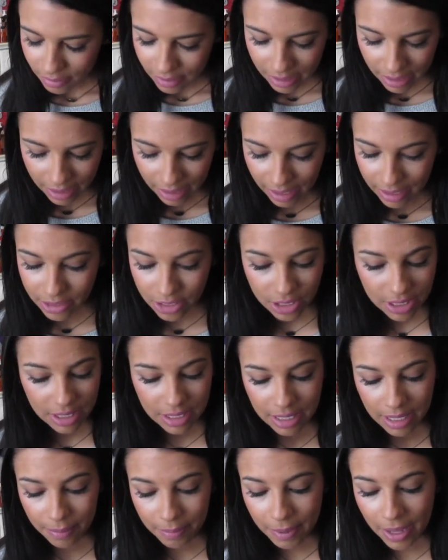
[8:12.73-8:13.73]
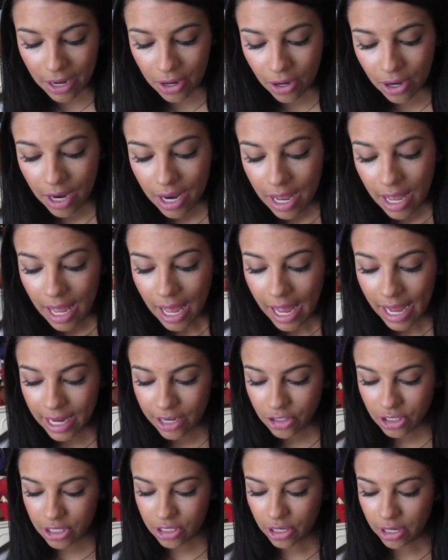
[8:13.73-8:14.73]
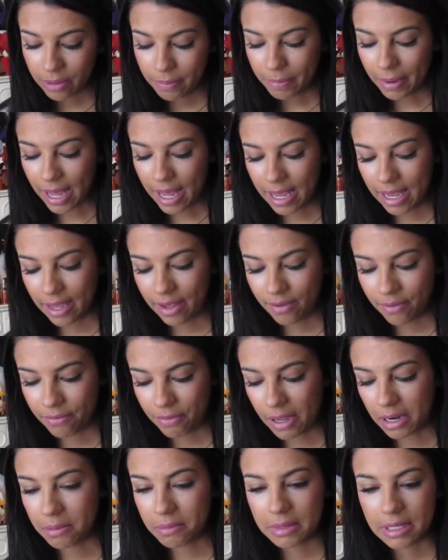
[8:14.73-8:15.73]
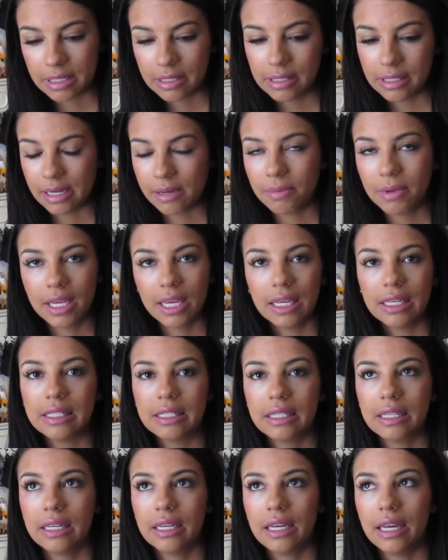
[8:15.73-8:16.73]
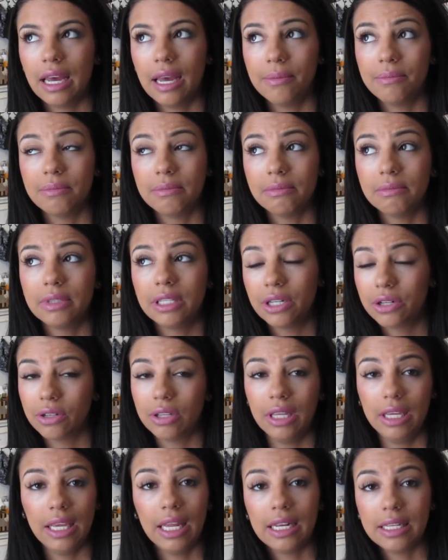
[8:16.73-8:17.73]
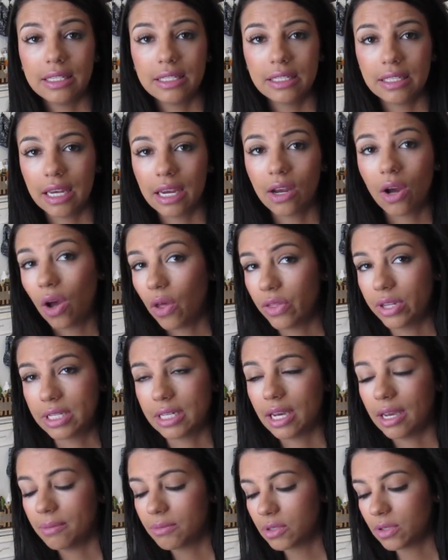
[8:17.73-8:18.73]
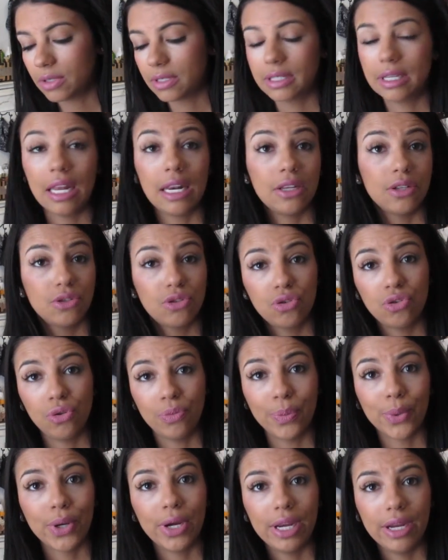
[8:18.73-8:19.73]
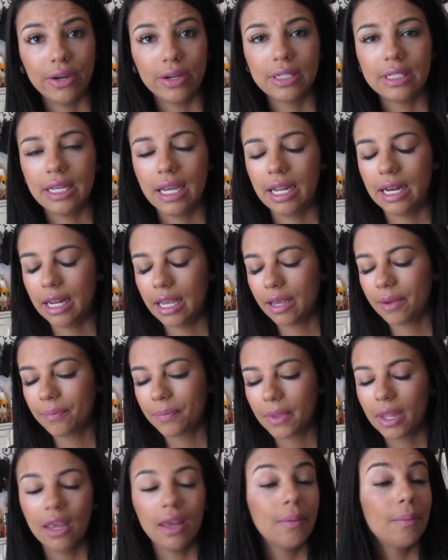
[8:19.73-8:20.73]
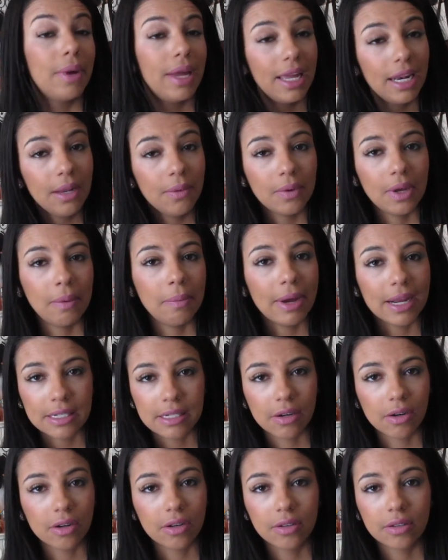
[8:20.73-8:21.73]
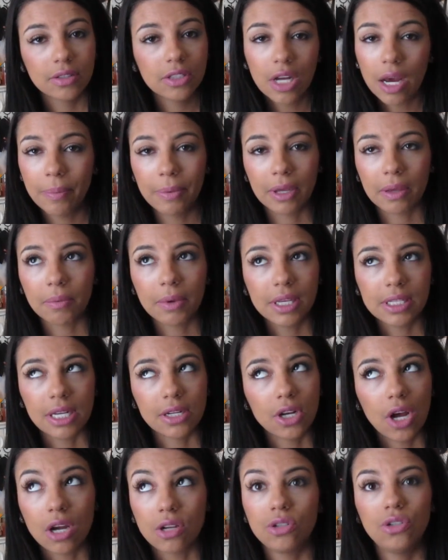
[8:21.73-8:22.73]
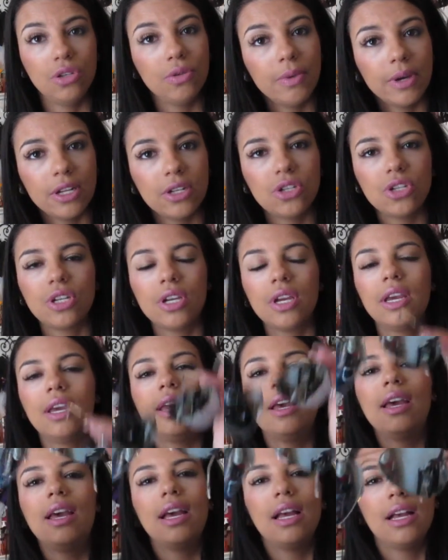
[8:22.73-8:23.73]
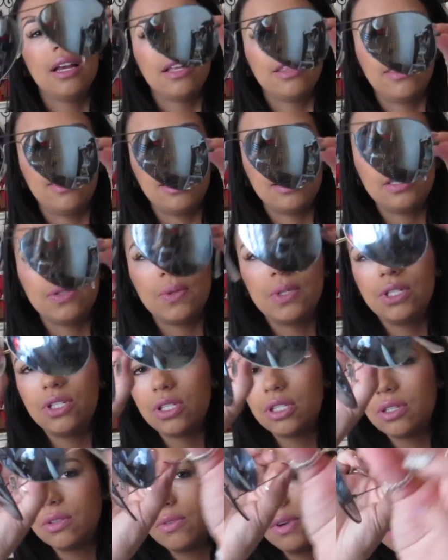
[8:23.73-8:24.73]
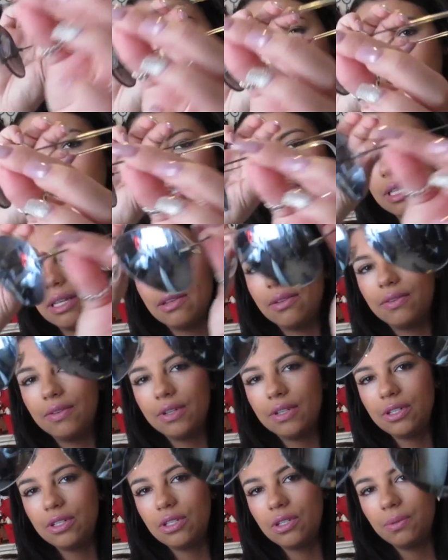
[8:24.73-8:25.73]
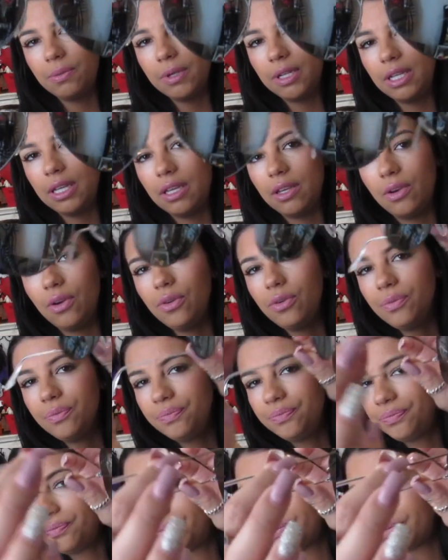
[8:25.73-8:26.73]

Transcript: like, I just need to get better. I actually started buying vitamin C because I'm literally getting sick all the time. So it's getting super irritating. But anyway, back to our topic because I talked too much. This one's just a regular silver, super cute.